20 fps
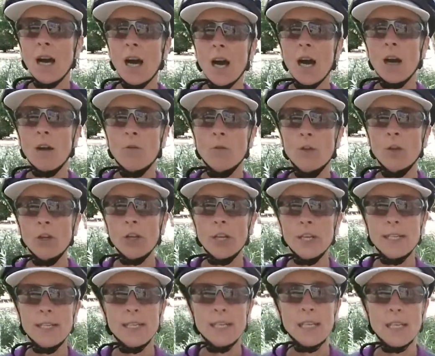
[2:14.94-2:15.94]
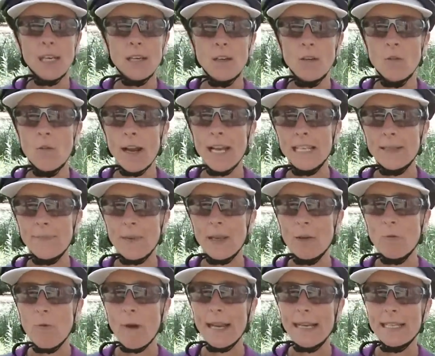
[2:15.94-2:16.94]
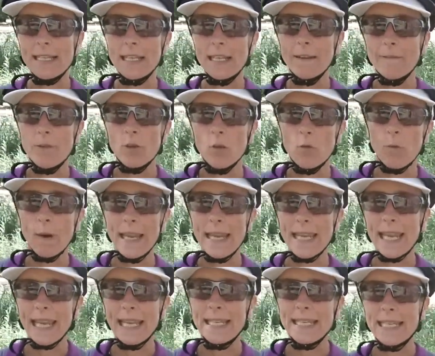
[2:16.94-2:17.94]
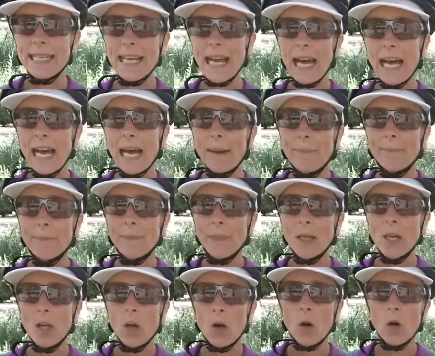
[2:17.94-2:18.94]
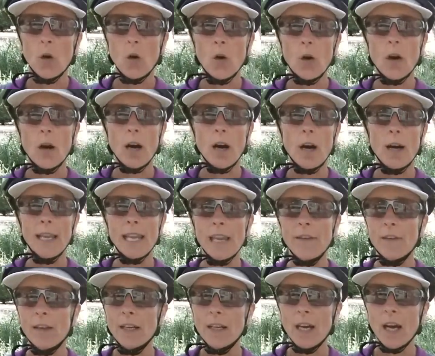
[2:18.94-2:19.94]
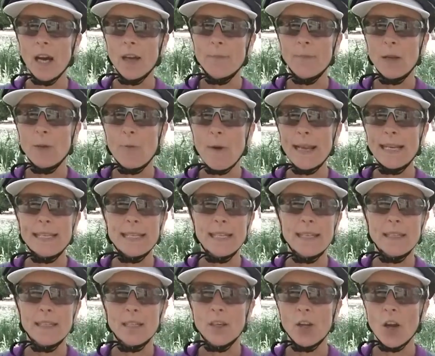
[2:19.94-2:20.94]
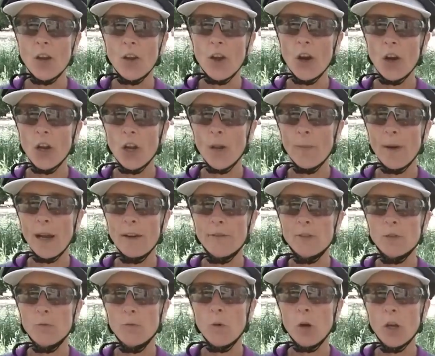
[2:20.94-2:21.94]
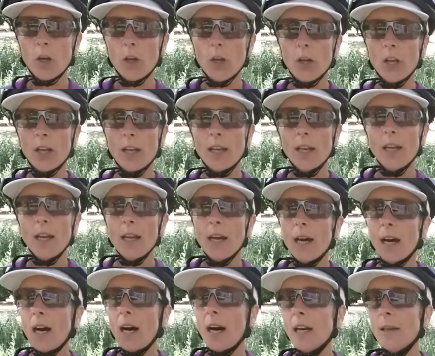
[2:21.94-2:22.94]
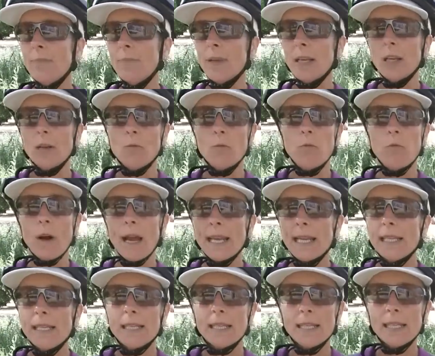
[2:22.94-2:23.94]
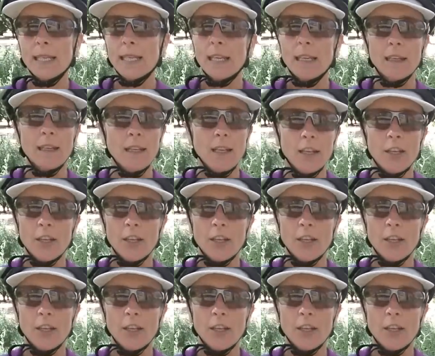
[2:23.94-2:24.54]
I would always be waiting for the weekend to come, or even I'd be waiting to go home after work. I'd be waiting,